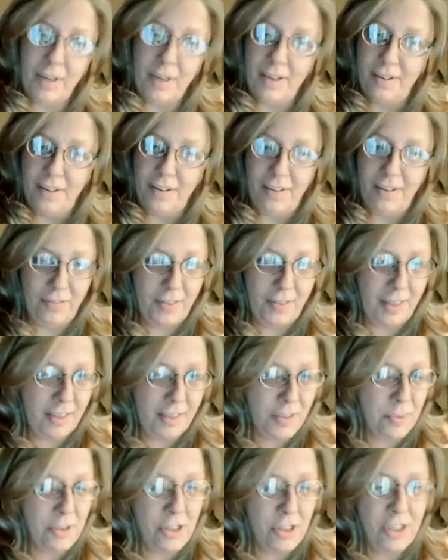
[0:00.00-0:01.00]
If
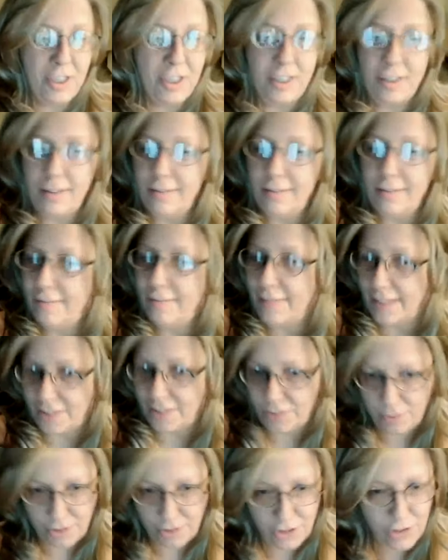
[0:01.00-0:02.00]
that's what you need,
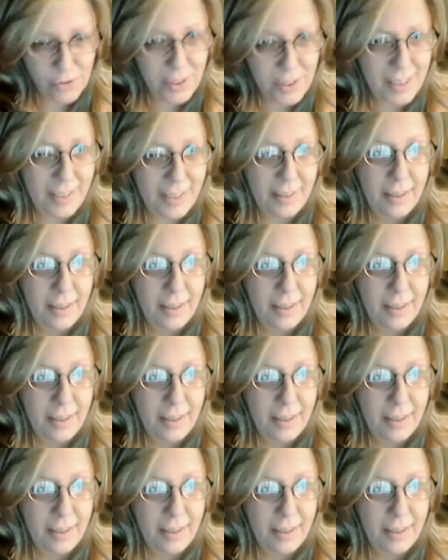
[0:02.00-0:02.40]
that's what you need.